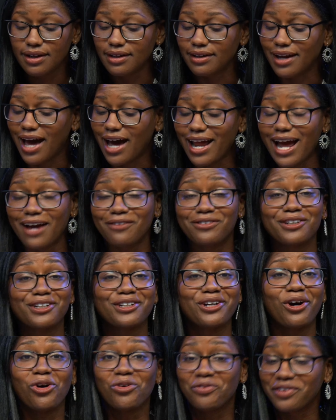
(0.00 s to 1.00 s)
Not after
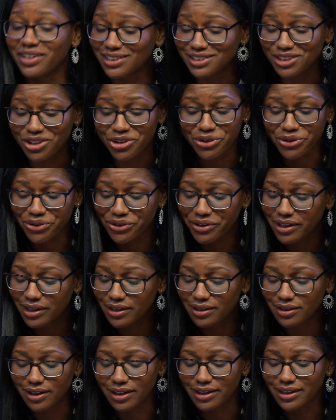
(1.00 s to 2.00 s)
COVID is
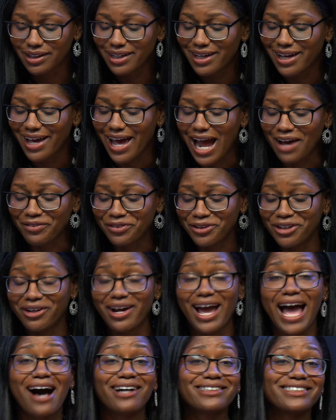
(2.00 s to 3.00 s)
cured or after your
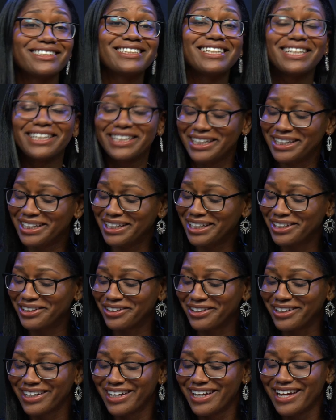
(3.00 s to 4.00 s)
house is clean
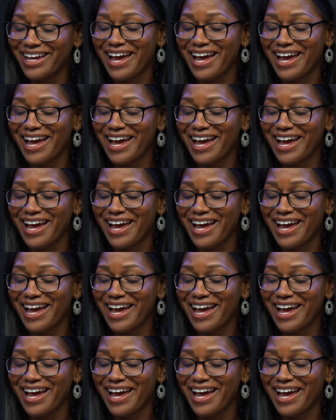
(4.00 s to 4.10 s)
or